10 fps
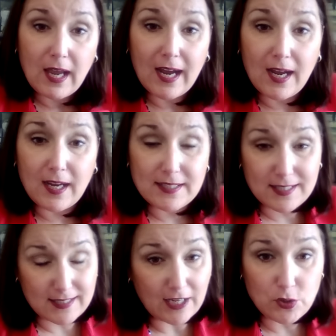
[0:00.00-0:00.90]
Uh,
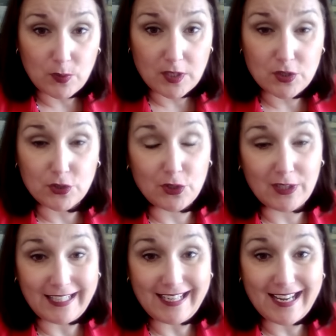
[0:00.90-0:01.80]
Saskatchewan
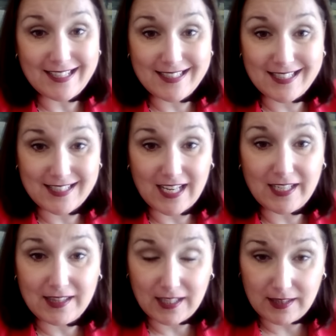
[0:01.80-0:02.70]
certainly has
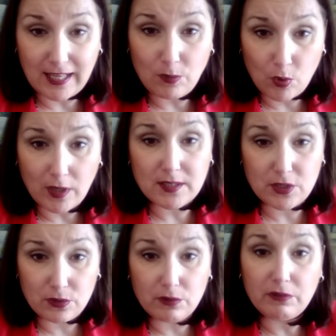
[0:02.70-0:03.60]
decided that they want
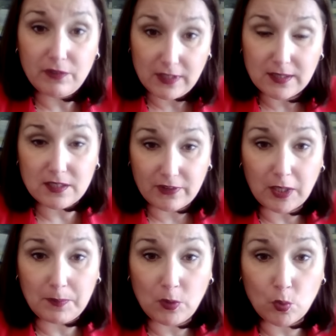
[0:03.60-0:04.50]
to feed the
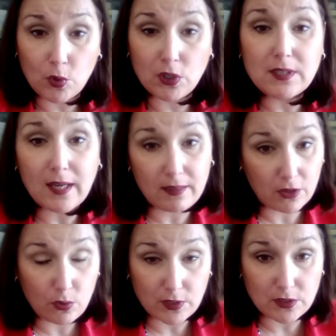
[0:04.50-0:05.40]
developing world, and they're
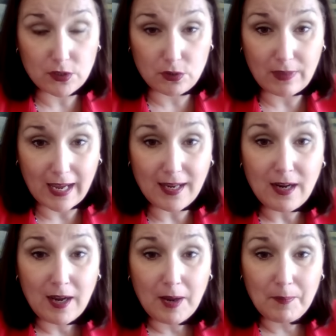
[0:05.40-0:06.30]
going to do that
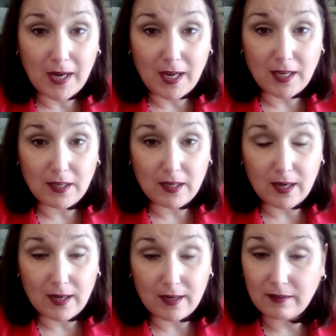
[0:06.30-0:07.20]
by
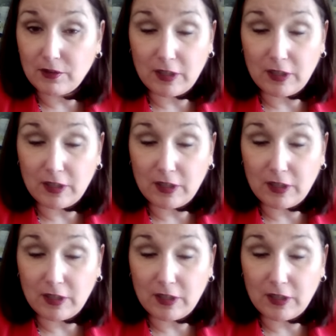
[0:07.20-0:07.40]
uh,